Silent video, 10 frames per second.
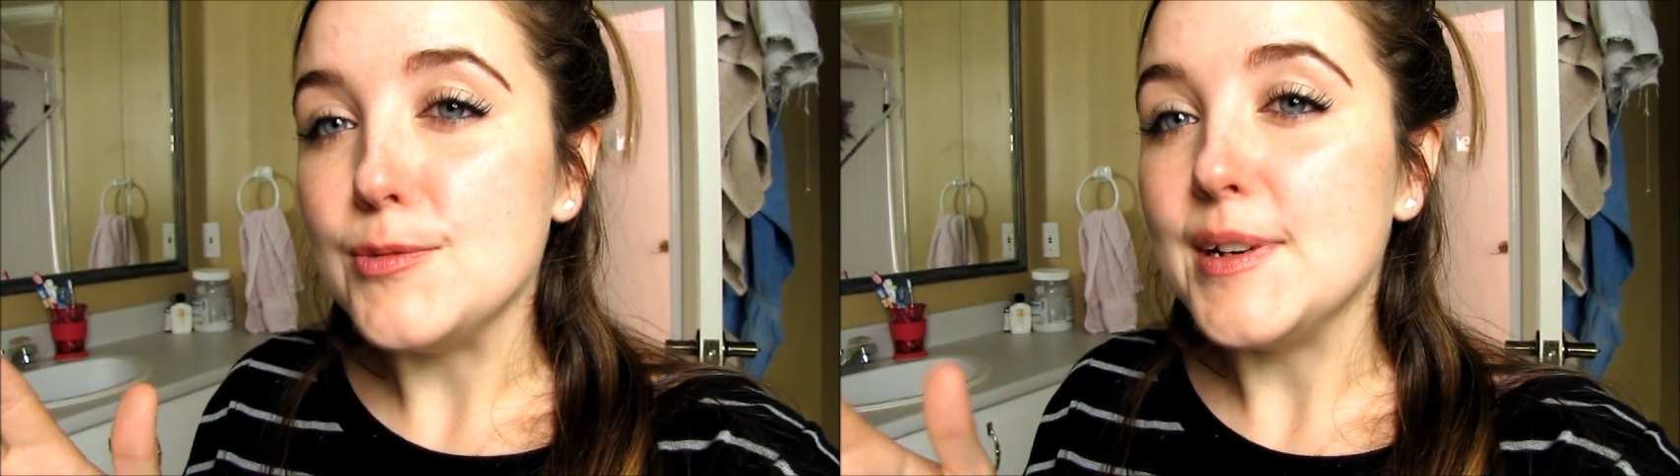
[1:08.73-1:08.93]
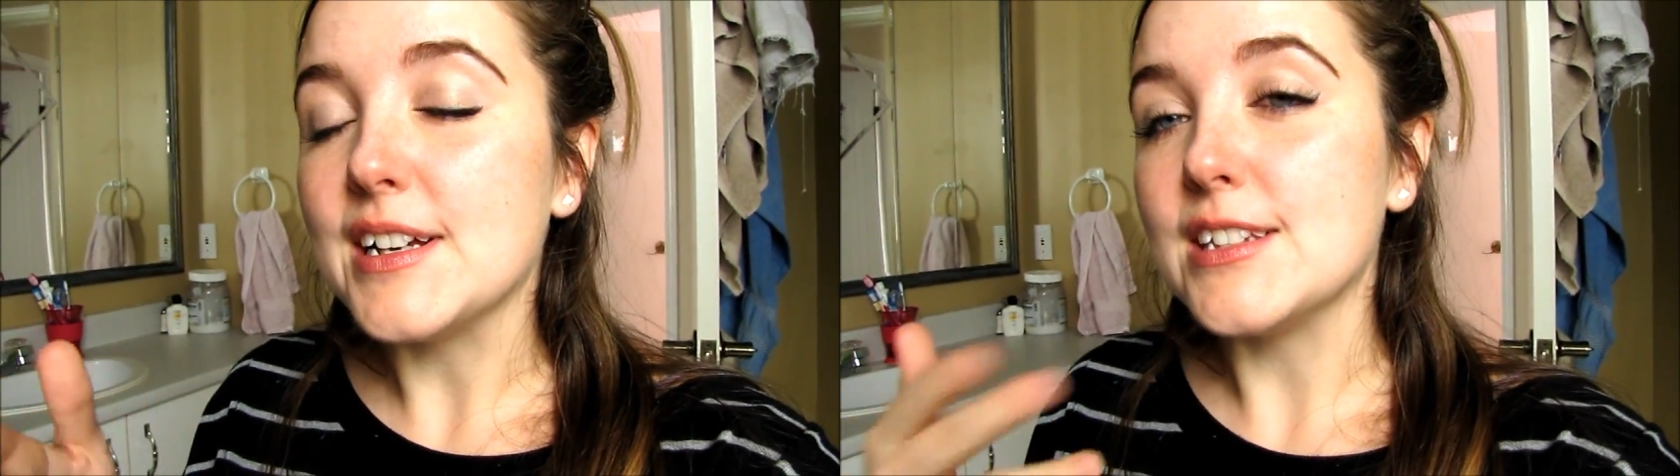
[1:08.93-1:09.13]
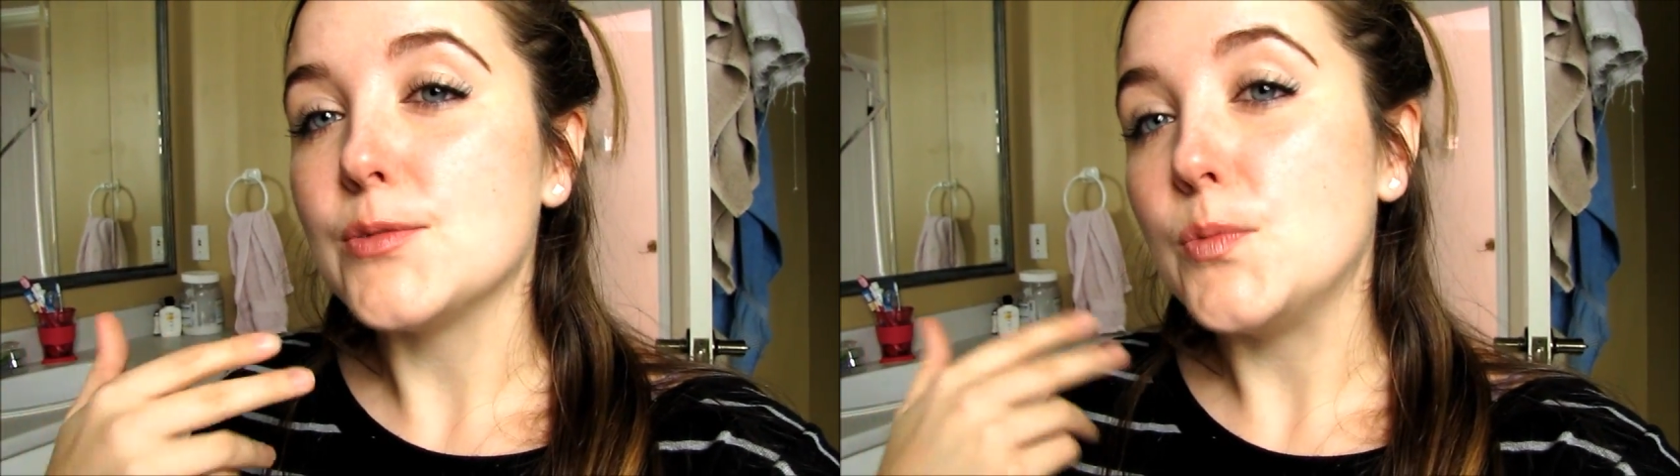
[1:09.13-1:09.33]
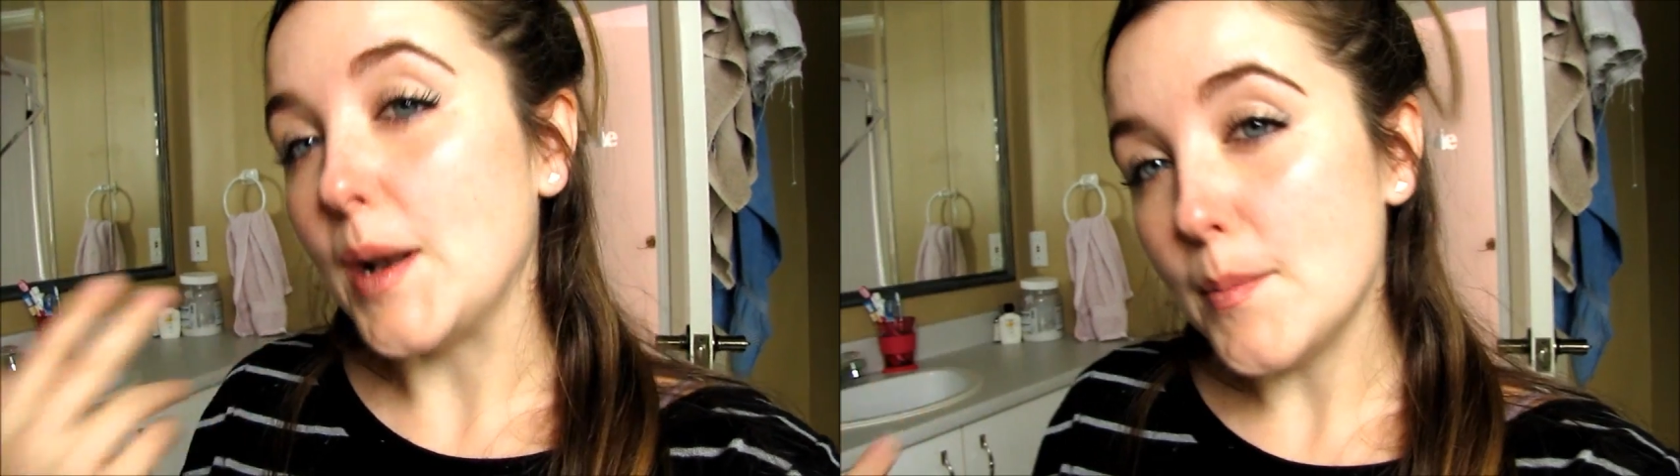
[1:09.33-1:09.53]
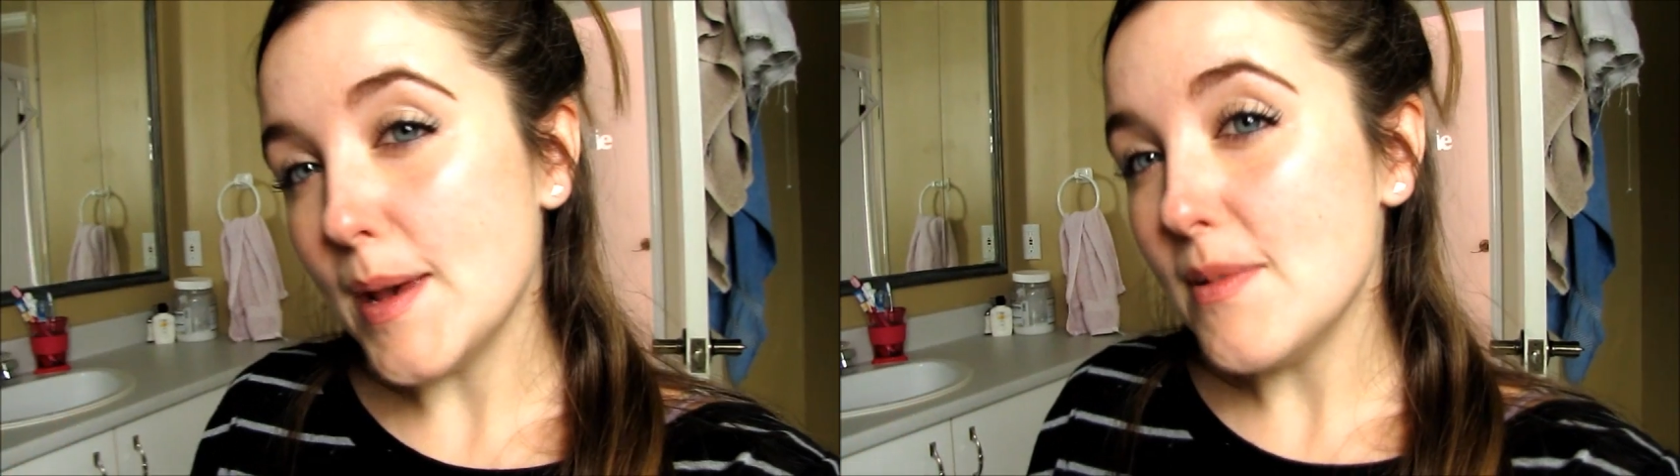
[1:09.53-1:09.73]
because when
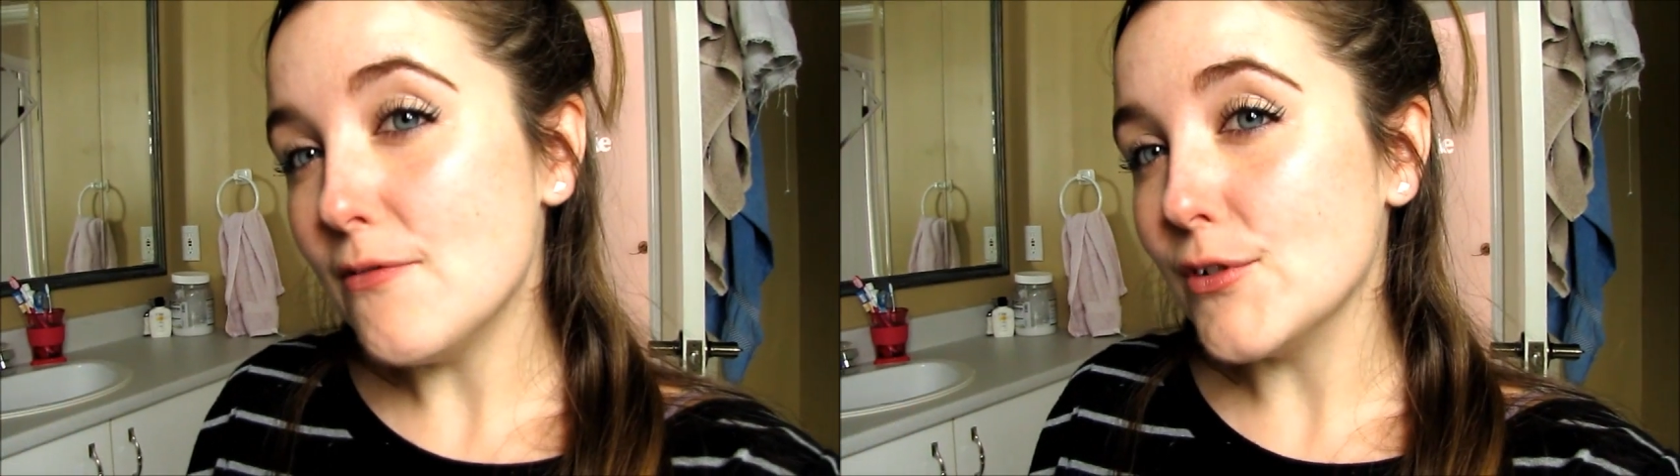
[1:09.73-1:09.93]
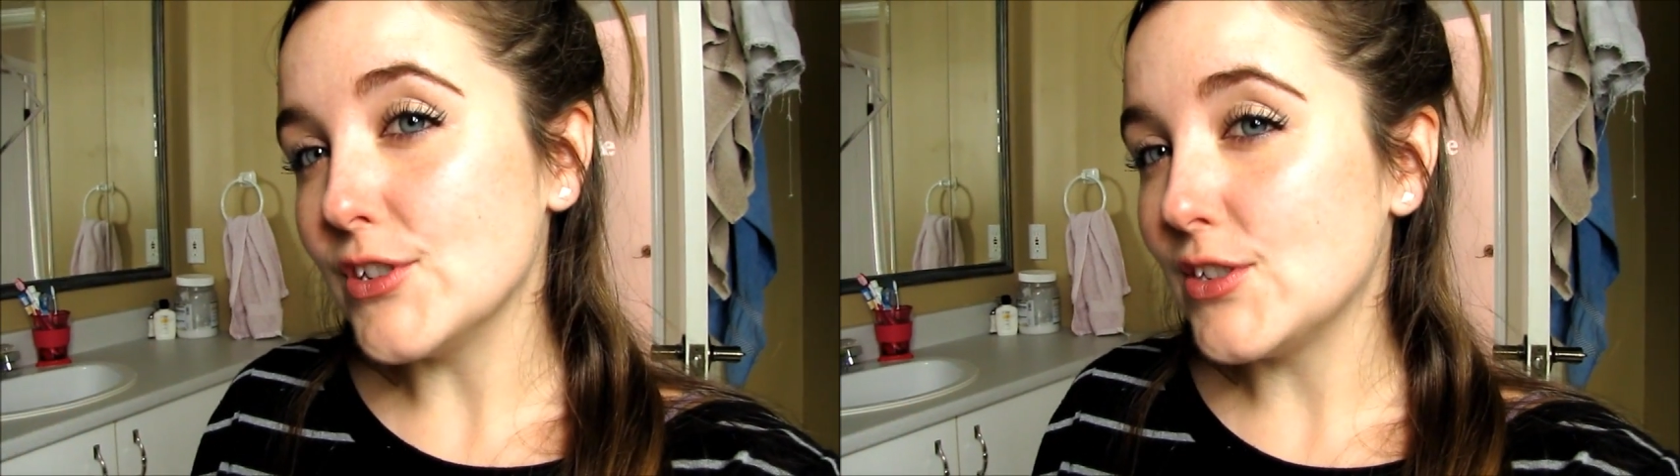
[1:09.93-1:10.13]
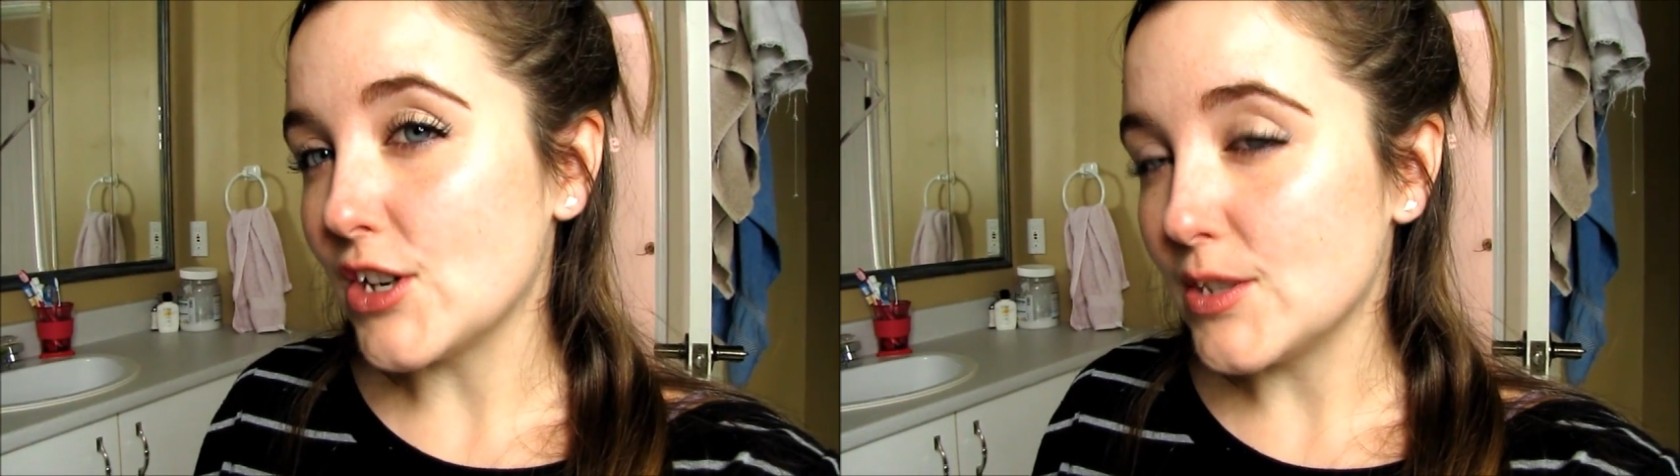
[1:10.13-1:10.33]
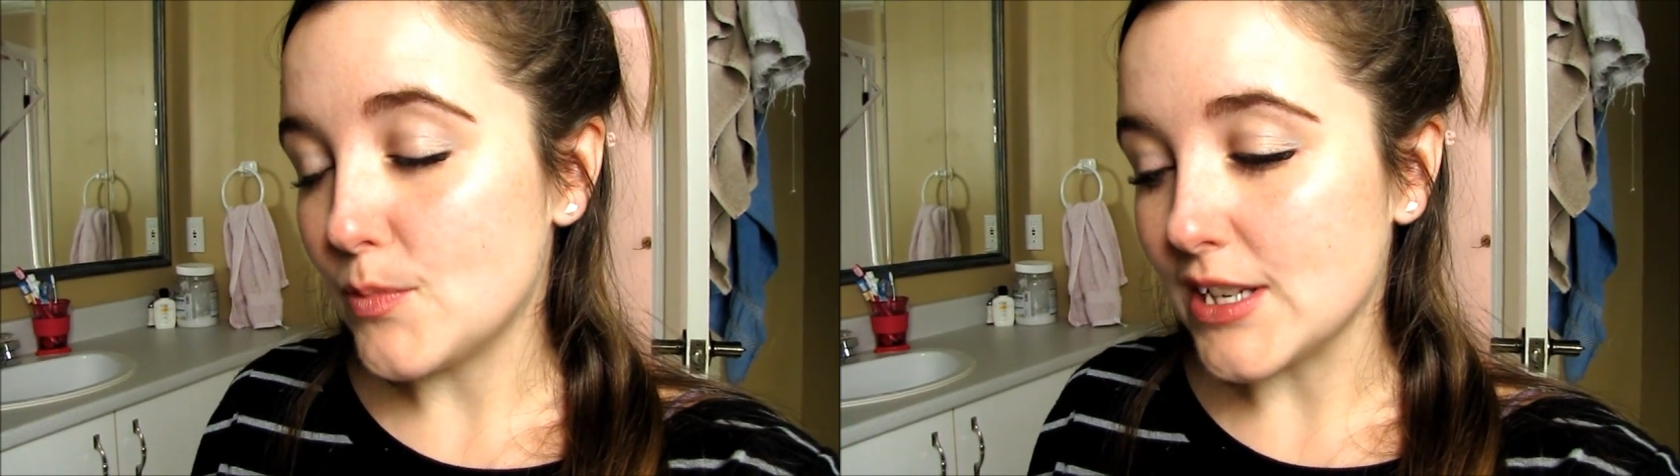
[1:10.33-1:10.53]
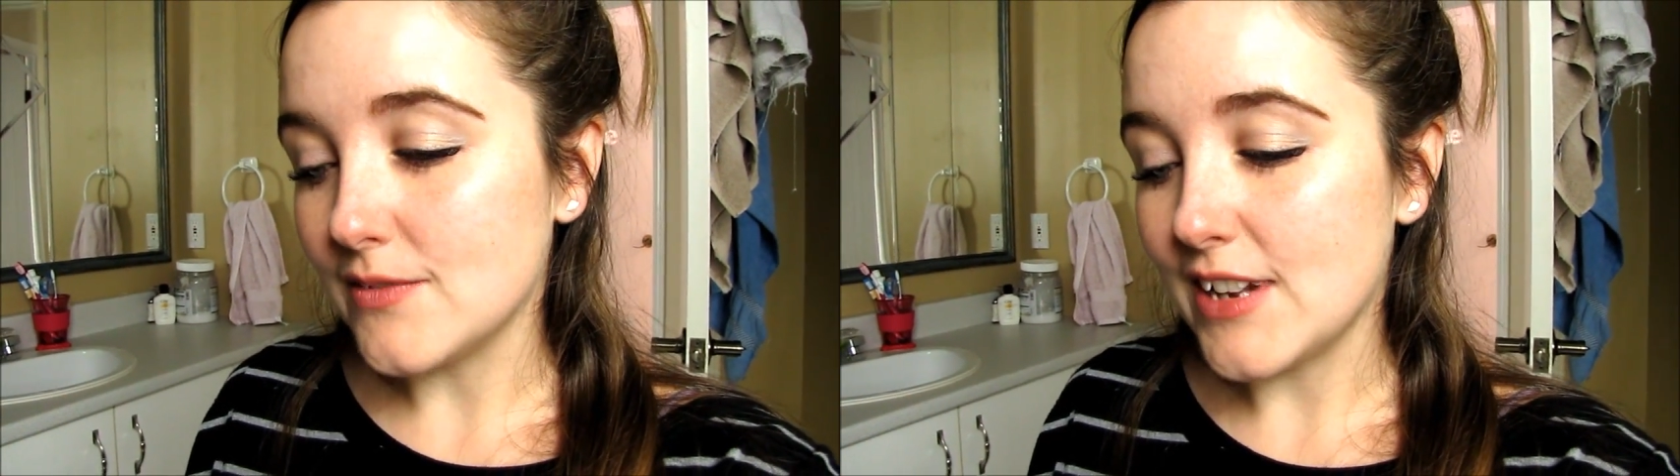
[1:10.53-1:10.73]
a baby first starts
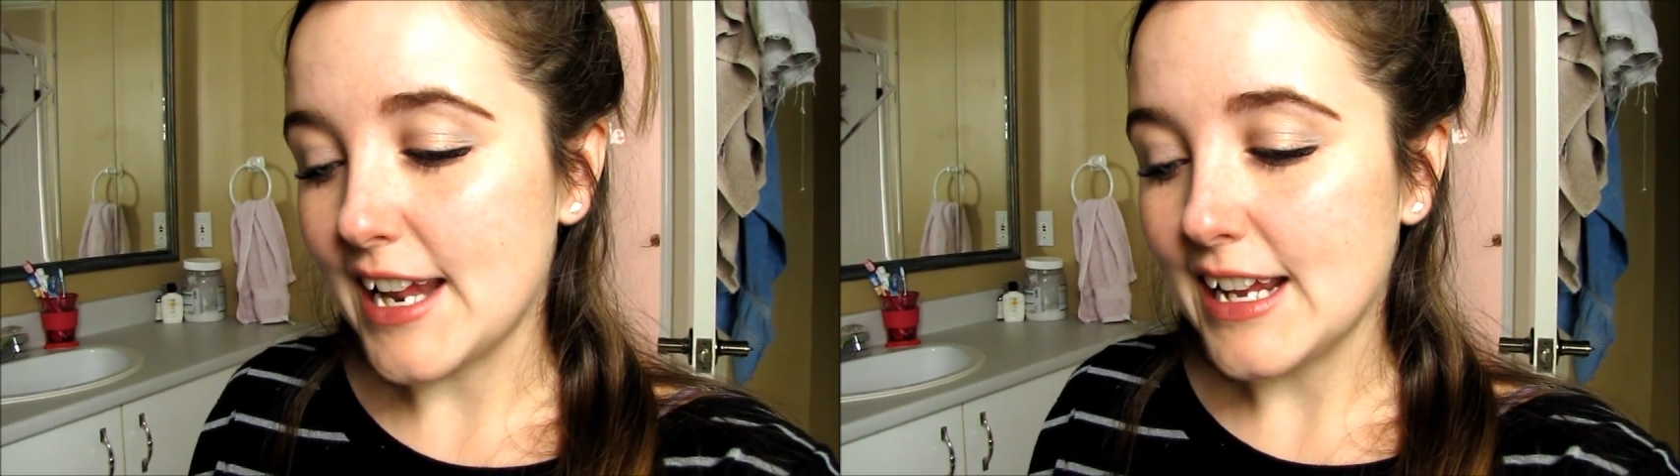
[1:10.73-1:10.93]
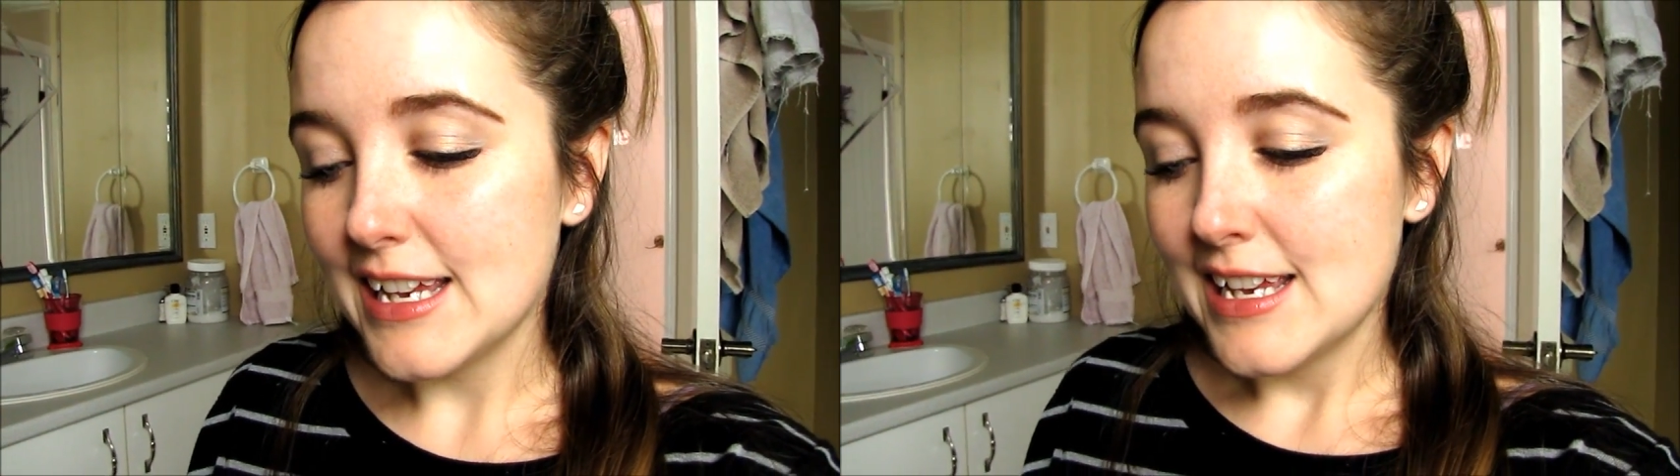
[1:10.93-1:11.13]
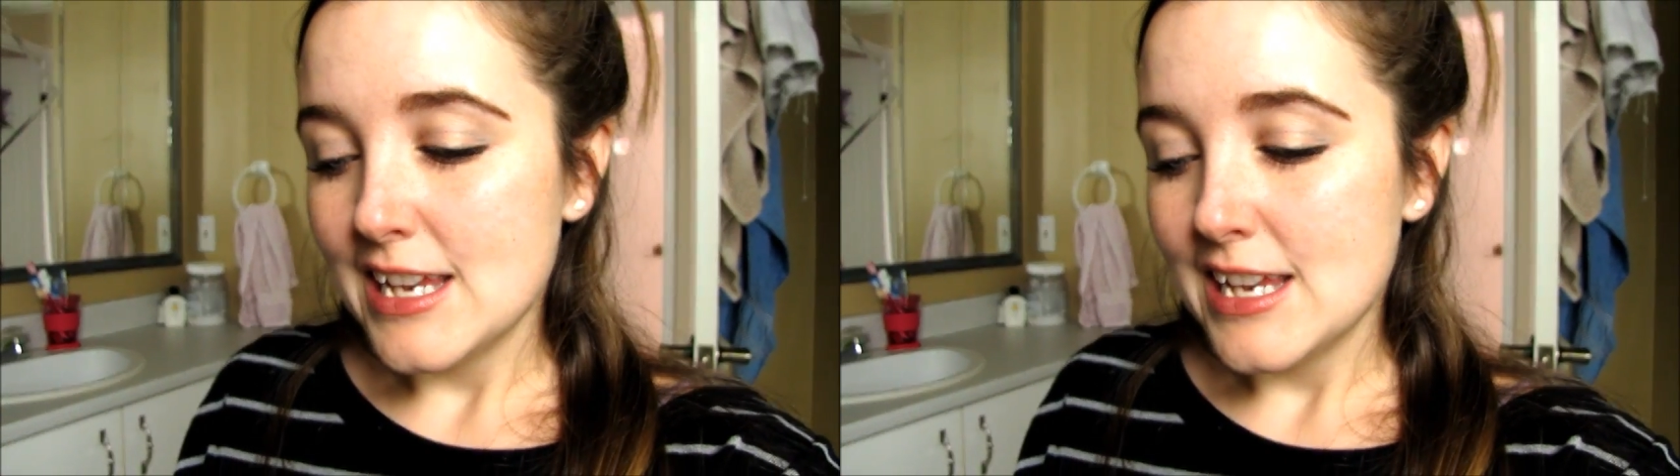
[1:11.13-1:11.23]
breastfeeding,